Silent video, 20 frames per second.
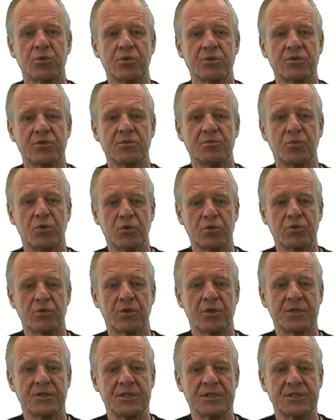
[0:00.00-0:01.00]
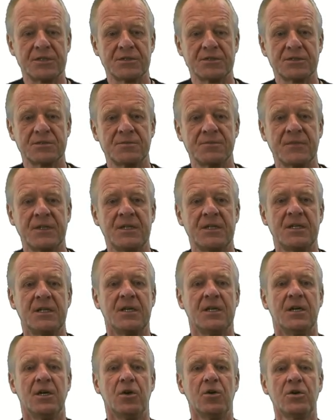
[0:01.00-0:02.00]
Well, therefore, you can see
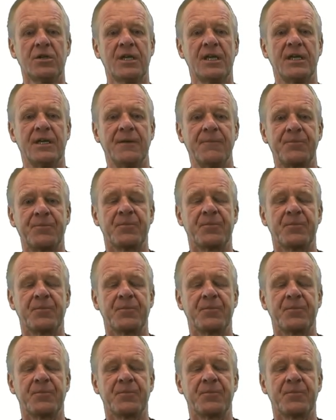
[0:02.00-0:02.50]
that the specification